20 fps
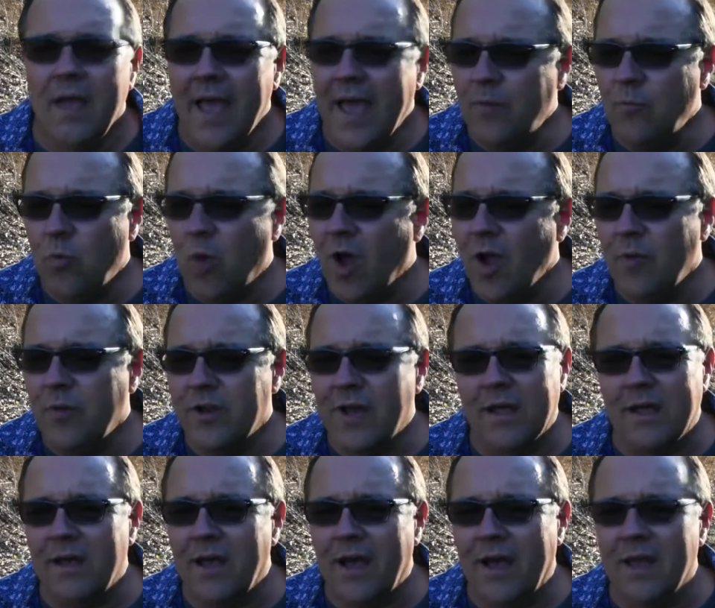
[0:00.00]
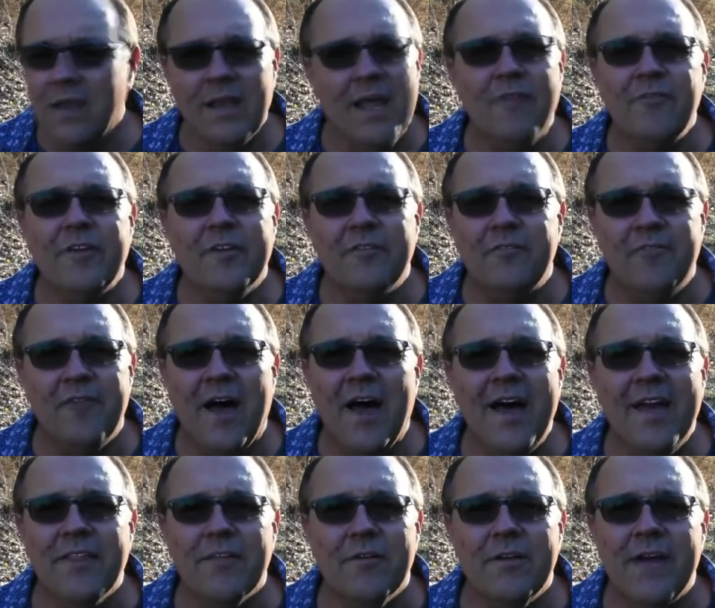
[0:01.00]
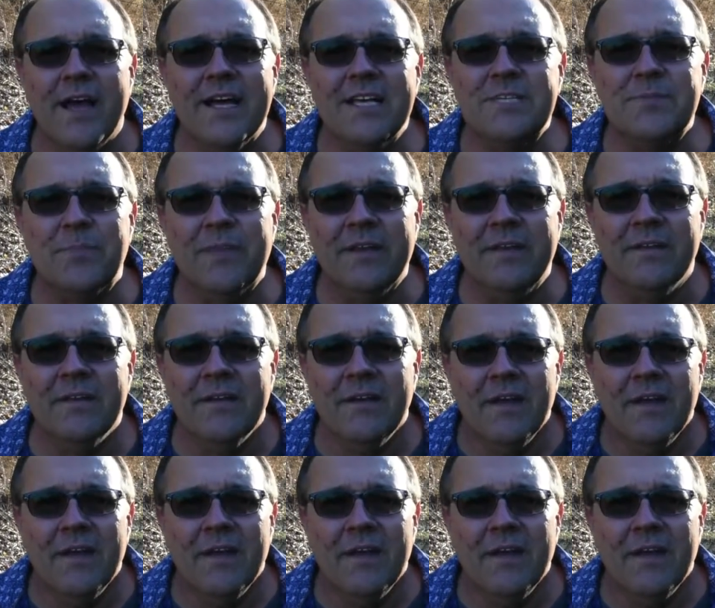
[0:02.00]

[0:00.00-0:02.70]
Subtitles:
And why would a loving father and husband